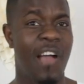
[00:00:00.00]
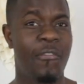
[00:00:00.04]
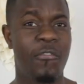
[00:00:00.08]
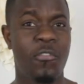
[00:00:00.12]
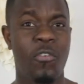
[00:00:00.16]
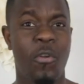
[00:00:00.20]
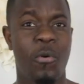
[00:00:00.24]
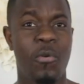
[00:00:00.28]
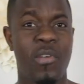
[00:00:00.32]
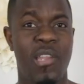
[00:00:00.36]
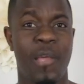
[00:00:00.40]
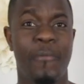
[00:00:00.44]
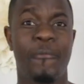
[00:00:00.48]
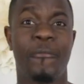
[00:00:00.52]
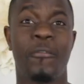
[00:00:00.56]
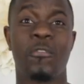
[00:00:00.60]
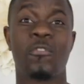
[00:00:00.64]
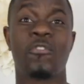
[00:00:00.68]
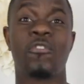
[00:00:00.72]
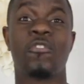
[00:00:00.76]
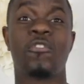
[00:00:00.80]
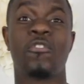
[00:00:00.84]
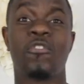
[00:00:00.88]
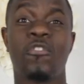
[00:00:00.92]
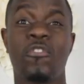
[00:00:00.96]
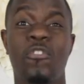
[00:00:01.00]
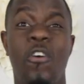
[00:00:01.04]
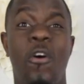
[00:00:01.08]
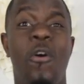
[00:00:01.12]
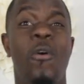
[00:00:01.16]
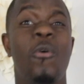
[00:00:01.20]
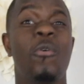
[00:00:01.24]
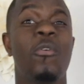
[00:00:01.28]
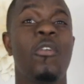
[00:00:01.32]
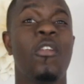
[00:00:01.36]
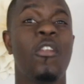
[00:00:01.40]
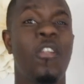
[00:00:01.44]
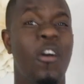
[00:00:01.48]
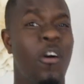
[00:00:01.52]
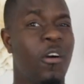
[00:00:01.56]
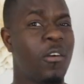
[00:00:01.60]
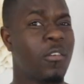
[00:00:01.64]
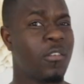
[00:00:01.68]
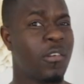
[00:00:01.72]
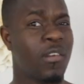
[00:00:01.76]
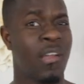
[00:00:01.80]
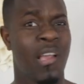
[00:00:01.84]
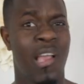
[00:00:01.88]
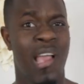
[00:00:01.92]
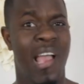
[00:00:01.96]
I've known them for so
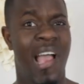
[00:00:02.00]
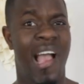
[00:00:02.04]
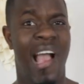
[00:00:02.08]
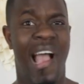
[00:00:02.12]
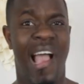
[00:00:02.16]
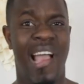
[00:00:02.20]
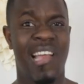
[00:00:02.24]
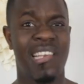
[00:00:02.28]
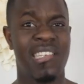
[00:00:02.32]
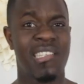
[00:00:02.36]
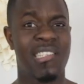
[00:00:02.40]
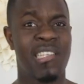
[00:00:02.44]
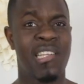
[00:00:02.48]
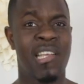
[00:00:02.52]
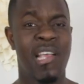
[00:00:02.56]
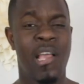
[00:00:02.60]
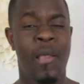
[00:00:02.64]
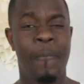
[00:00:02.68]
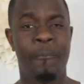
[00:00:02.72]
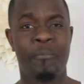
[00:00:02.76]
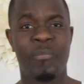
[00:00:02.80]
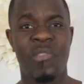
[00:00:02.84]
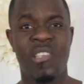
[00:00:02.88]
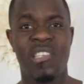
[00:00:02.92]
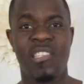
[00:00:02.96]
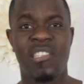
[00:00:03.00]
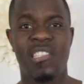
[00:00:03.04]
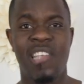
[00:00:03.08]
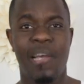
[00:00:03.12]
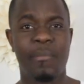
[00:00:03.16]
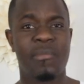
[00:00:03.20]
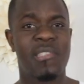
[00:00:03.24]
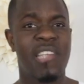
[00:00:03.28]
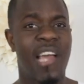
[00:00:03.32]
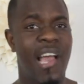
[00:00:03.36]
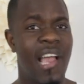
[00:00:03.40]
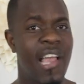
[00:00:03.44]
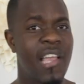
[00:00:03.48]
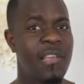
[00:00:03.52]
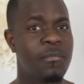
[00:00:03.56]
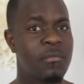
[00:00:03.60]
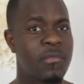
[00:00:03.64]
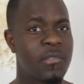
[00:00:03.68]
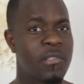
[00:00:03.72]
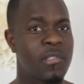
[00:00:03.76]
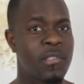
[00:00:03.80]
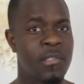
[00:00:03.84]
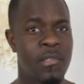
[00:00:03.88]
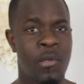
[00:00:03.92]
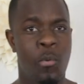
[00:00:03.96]
long. And
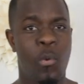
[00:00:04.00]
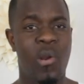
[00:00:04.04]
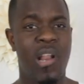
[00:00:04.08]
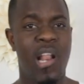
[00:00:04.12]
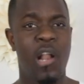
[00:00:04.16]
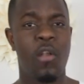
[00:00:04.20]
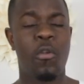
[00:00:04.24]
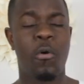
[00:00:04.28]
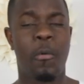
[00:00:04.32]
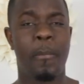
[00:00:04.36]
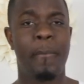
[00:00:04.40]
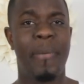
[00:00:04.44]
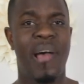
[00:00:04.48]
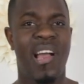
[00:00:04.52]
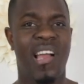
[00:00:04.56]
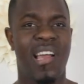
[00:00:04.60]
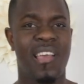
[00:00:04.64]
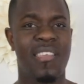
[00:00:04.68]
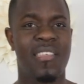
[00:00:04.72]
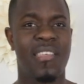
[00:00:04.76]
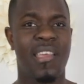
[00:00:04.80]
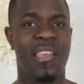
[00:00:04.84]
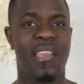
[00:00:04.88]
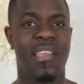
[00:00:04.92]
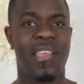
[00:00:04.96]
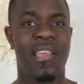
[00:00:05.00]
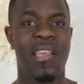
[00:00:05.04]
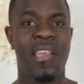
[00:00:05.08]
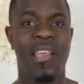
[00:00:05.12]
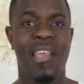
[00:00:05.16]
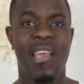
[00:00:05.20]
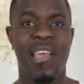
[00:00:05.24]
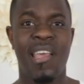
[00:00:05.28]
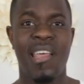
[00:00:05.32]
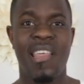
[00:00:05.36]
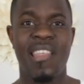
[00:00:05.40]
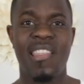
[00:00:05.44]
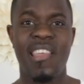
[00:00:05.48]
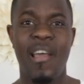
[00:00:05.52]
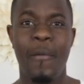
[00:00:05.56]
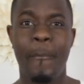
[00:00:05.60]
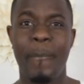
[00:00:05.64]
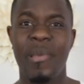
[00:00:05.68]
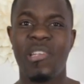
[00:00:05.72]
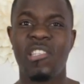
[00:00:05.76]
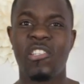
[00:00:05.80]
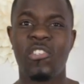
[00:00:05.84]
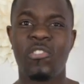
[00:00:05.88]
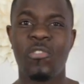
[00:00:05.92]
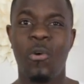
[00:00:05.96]
sometimes when I look back, I think they've
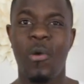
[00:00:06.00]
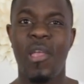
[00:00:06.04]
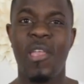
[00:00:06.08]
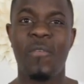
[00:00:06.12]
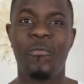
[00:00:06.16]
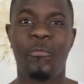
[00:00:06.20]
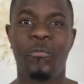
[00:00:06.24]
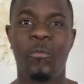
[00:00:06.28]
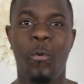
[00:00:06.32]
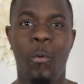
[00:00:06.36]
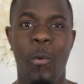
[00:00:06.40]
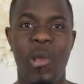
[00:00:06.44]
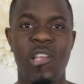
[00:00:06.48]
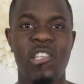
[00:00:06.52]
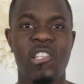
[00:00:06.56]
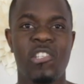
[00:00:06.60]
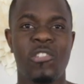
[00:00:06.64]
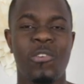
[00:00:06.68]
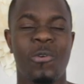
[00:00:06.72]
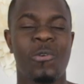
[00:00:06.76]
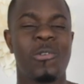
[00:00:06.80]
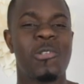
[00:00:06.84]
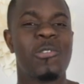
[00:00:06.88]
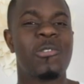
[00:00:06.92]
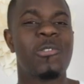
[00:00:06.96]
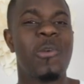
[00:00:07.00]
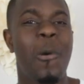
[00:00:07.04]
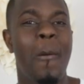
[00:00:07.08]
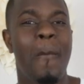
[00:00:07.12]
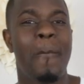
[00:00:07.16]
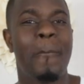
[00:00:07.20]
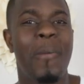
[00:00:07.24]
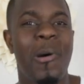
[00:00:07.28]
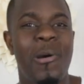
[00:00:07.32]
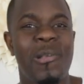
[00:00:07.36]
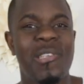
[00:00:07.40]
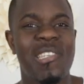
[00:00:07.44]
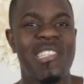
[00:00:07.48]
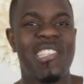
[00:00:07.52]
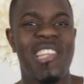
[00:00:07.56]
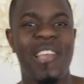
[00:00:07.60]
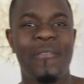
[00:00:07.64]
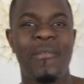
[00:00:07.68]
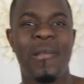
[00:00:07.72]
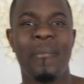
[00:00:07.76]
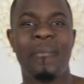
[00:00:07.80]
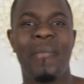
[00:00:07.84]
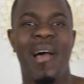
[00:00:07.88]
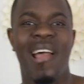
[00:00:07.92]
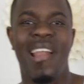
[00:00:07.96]
been so influential, so
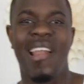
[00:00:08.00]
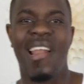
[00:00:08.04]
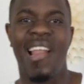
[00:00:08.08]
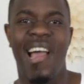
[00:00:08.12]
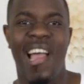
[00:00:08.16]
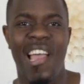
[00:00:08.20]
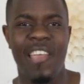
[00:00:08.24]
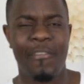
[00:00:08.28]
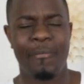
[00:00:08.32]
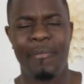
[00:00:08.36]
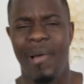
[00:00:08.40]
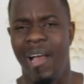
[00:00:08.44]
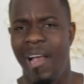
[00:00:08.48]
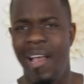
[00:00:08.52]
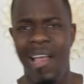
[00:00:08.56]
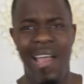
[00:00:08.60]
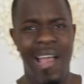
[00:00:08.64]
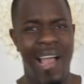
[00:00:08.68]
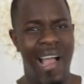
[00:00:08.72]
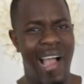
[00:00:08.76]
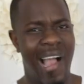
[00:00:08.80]
positive in my life, but